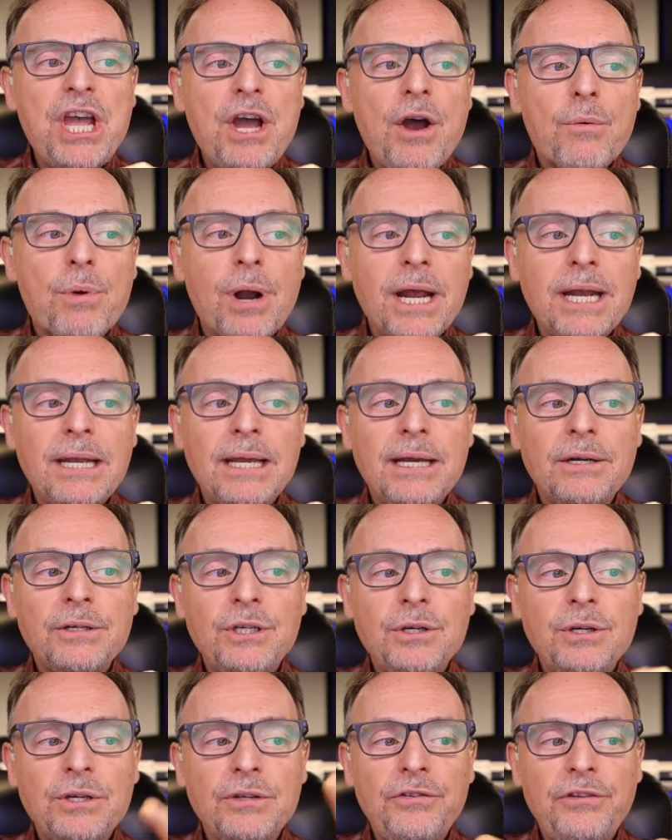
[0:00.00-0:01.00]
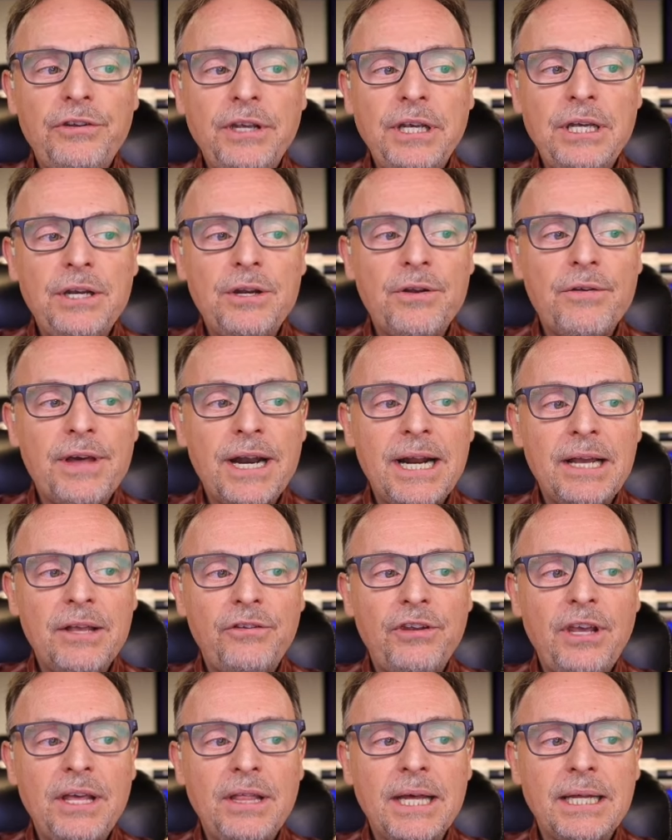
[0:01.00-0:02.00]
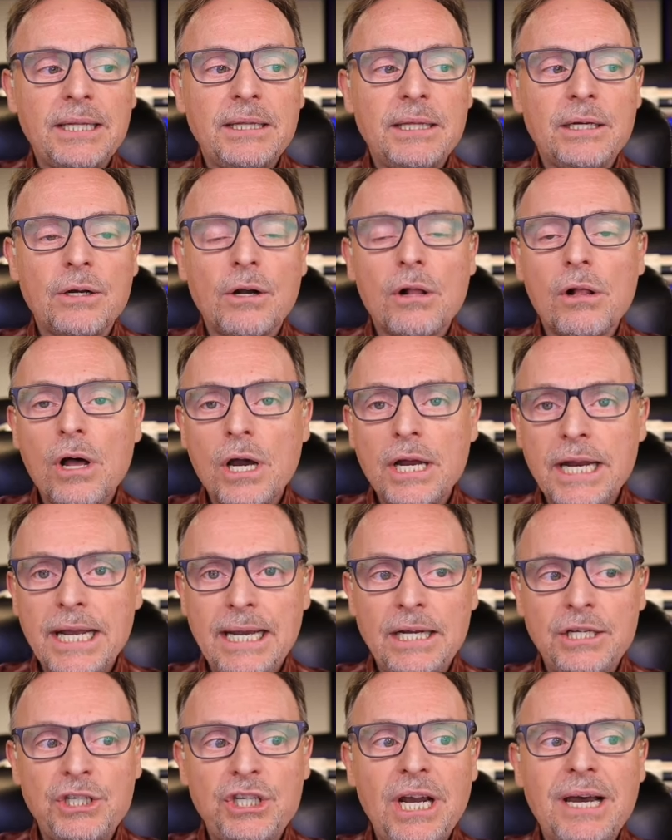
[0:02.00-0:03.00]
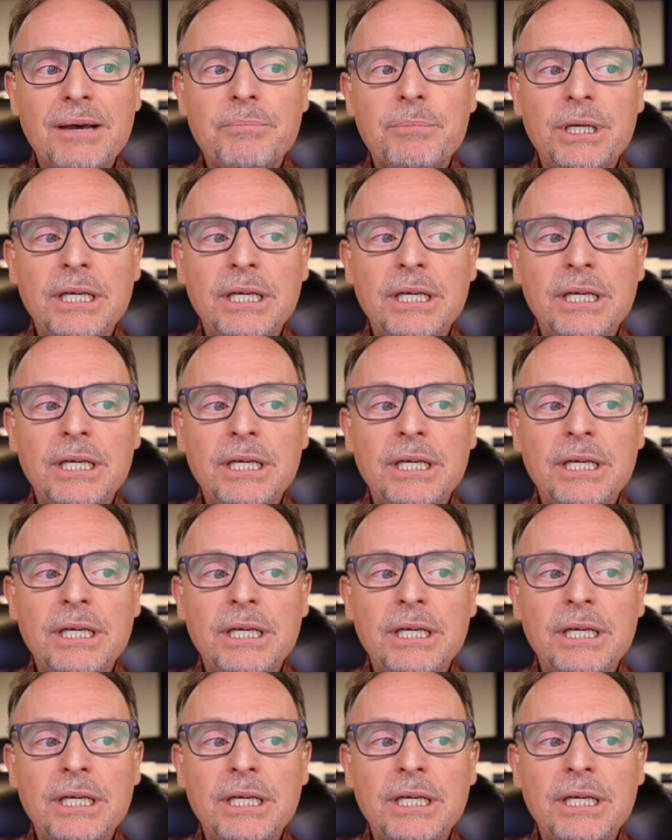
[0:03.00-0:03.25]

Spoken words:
right now you can see here that I say that the Claude AI Chat